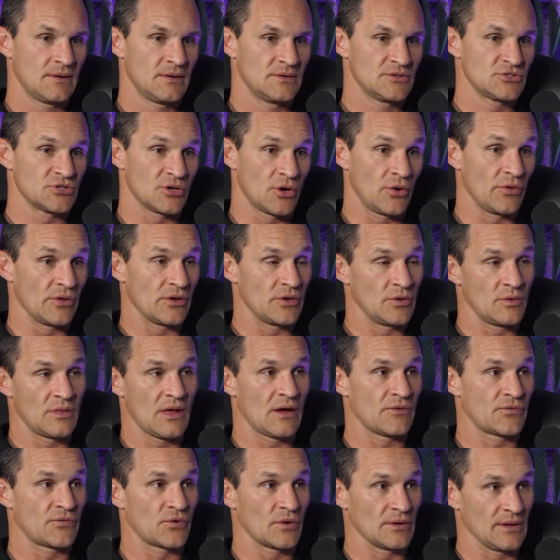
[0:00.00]
should only do
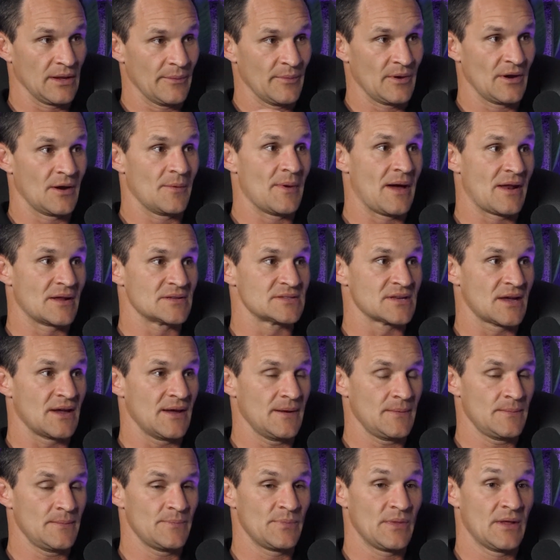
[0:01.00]
that for a limited amount of
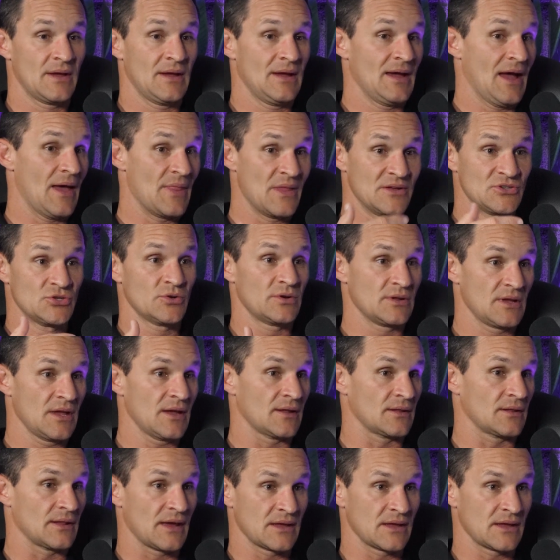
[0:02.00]
time, and then do it again.